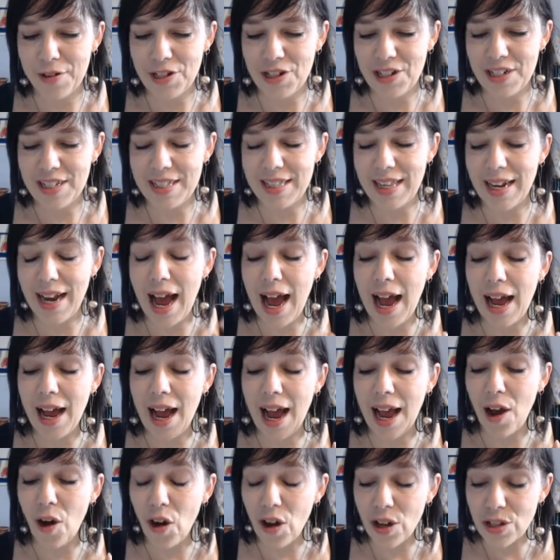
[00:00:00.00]
She said,
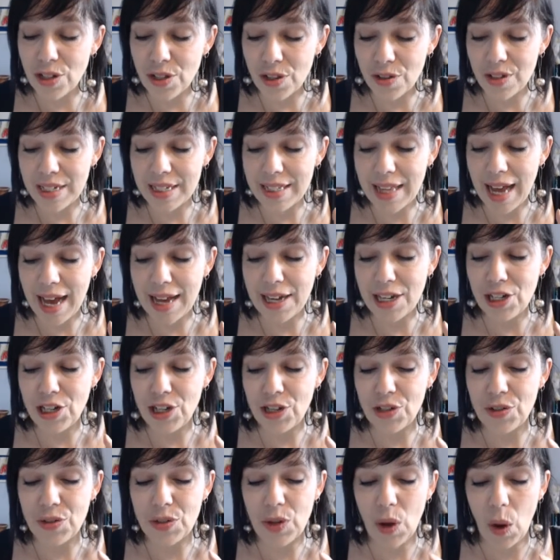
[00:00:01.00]
I also decided to
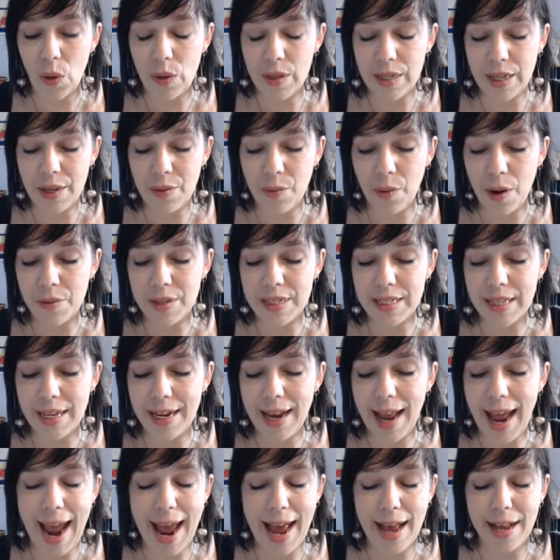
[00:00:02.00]
use only what was at
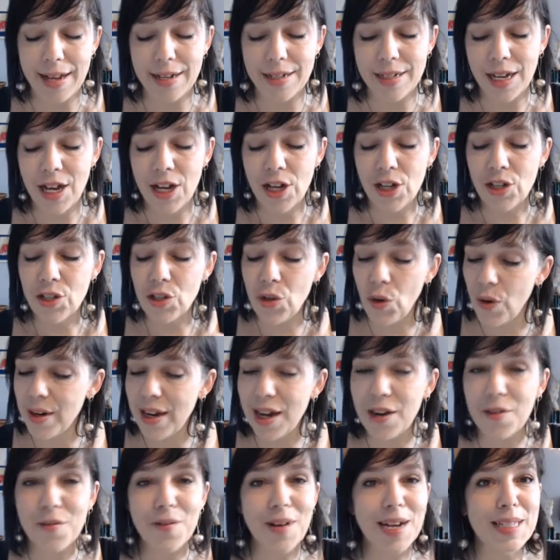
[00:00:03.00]
hand torn
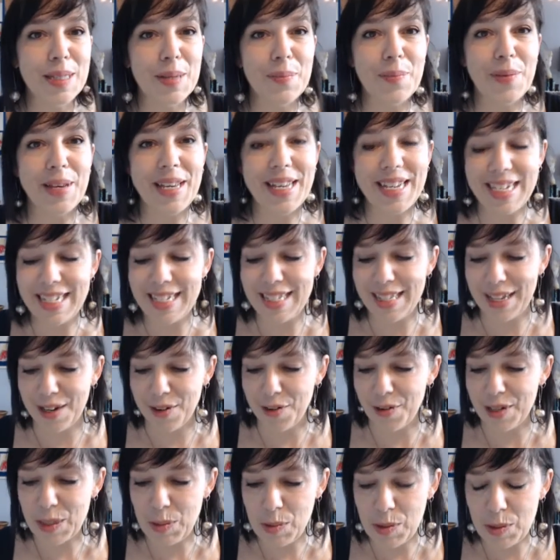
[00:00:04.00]
out recipes and
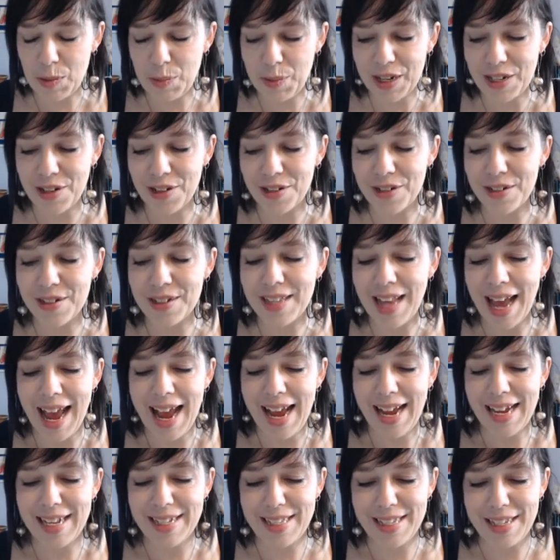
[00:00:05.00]
Christmas pictures
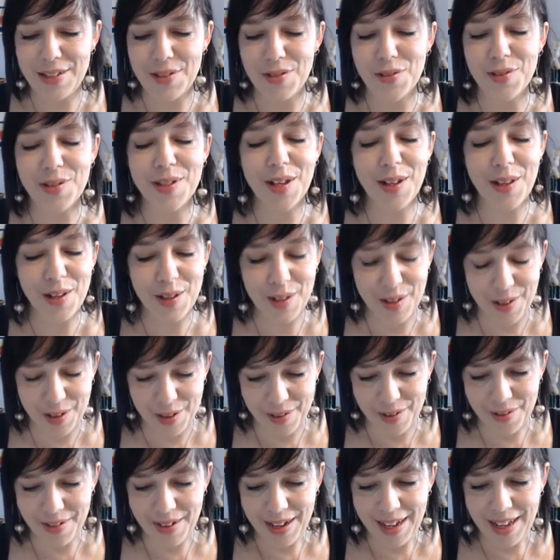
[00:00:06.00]
and scissors and
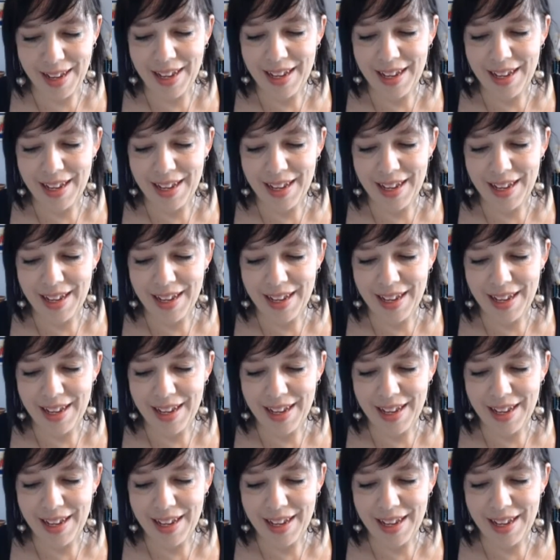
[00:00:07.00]
glue.